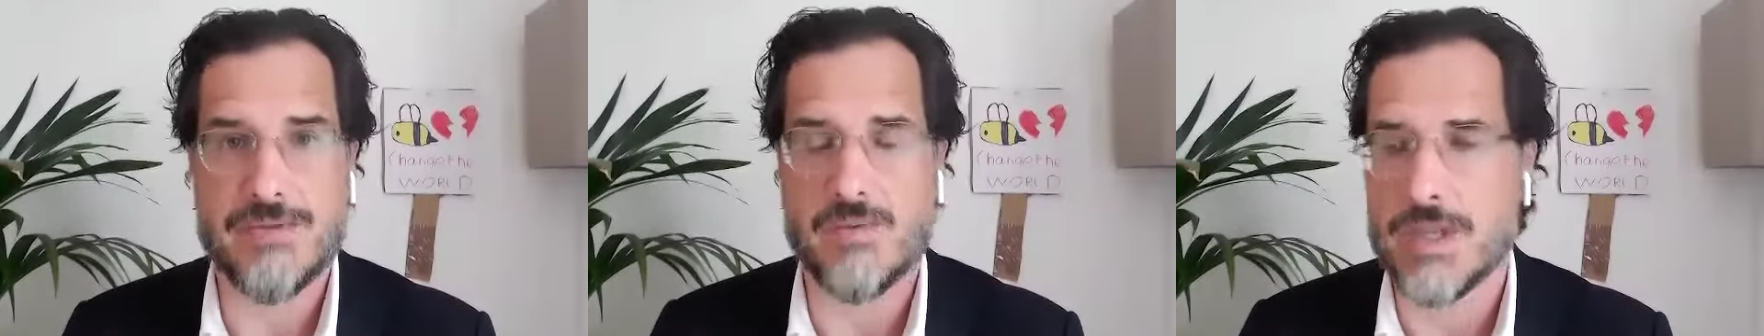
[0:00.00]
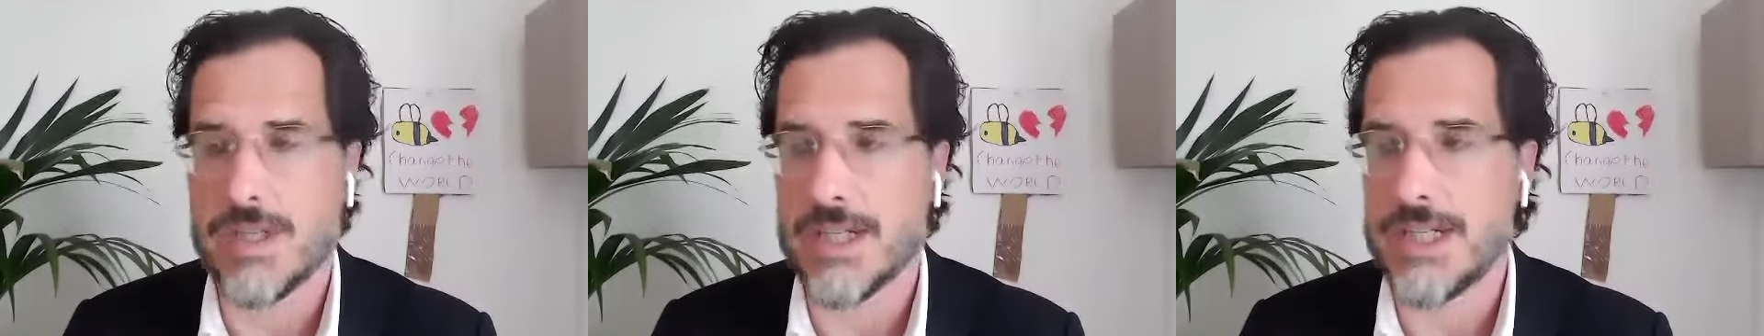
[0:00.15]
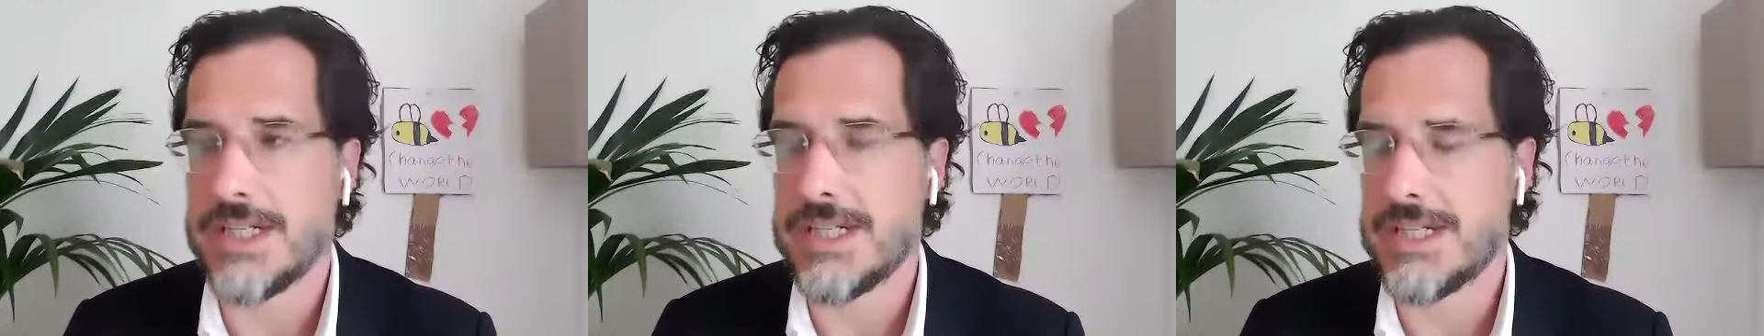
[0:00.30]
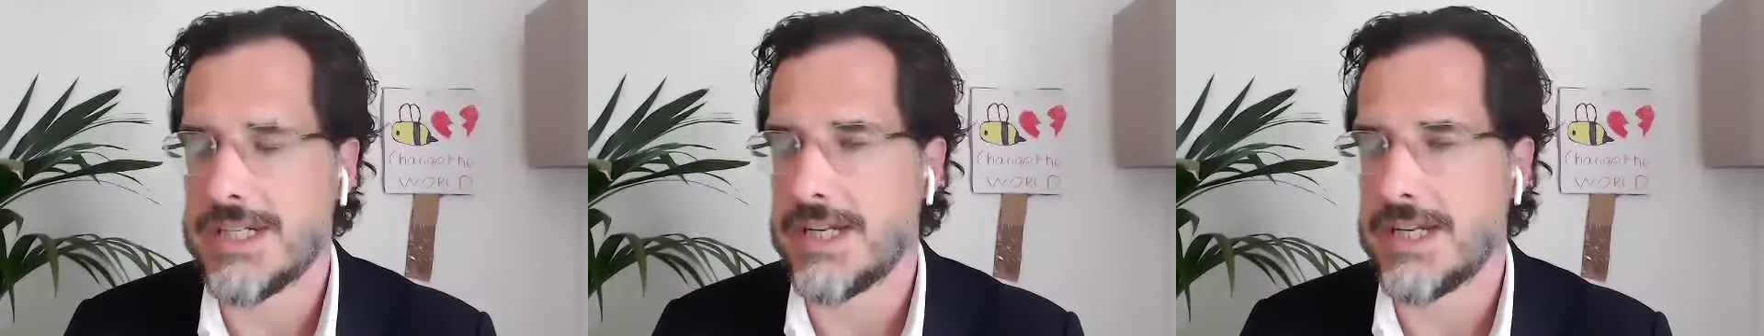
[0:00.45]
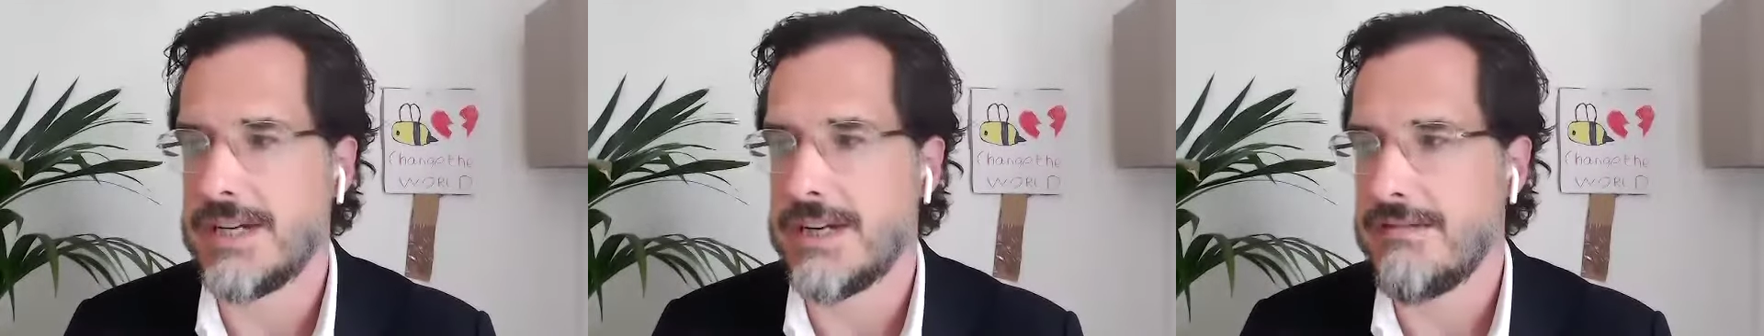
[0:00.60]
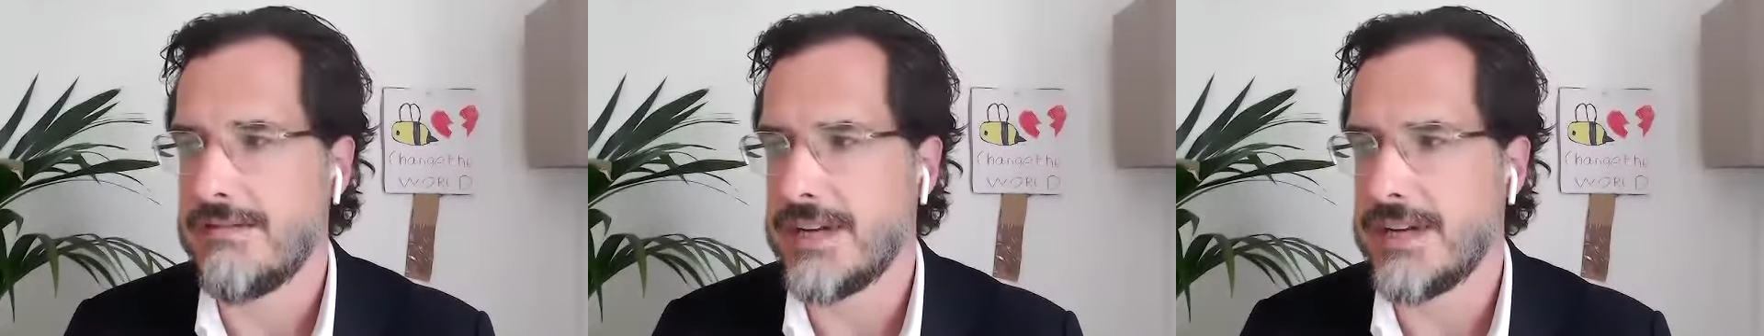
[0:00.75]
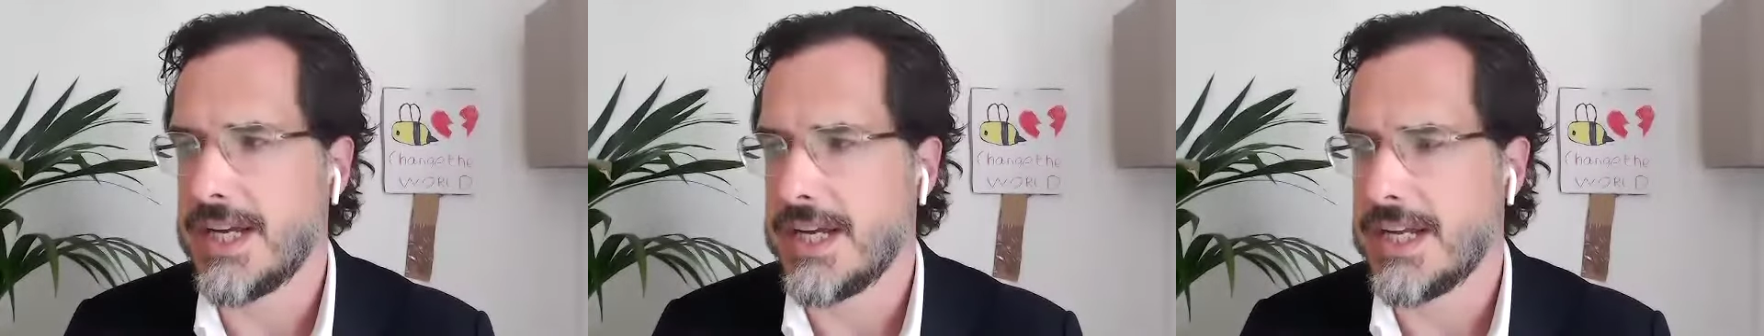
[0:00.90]
really
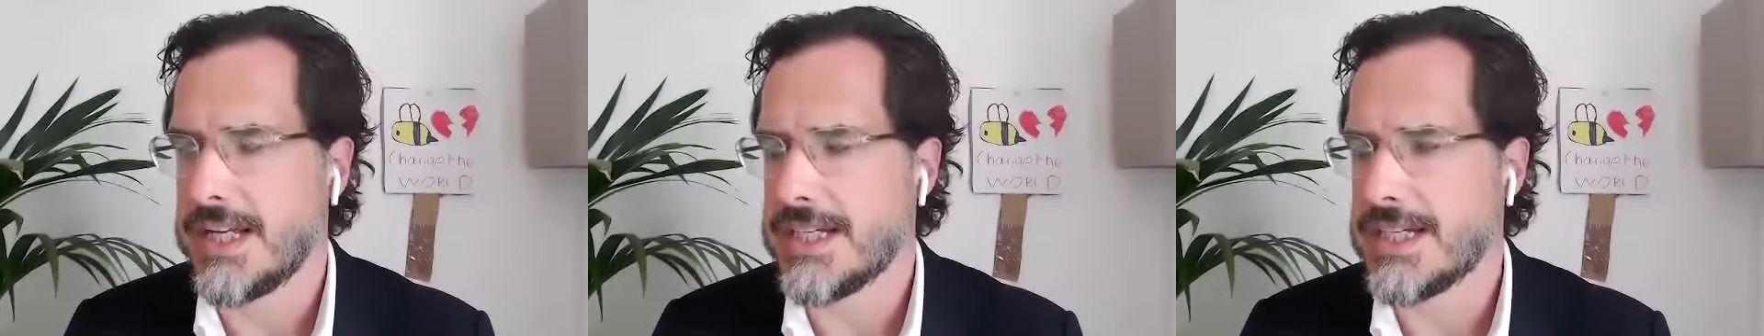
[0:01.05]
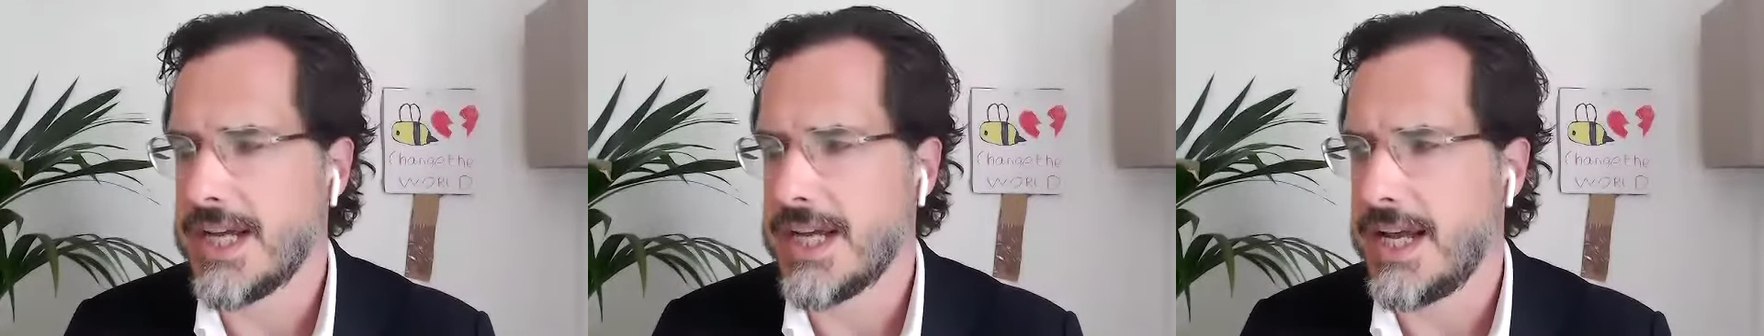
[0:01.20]
significant.